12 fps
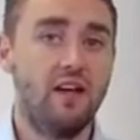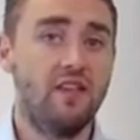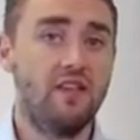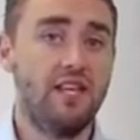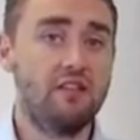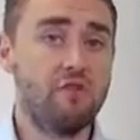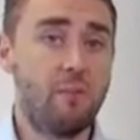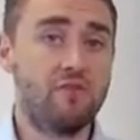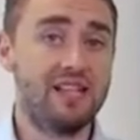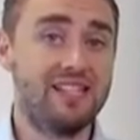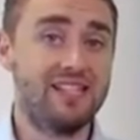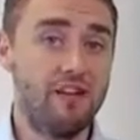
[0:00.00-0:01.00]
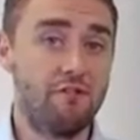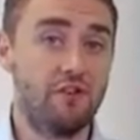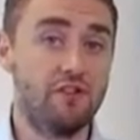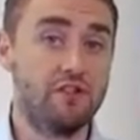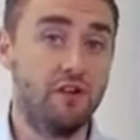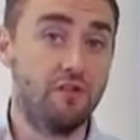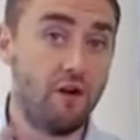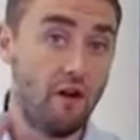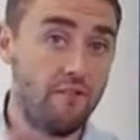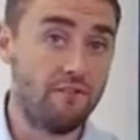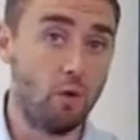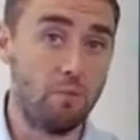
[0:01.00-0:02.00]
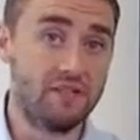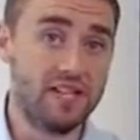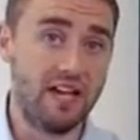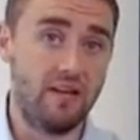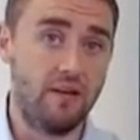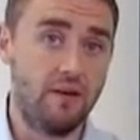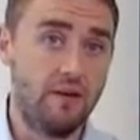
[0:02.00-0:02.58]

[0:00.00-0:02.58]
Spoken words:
then this represents a difference of 4%.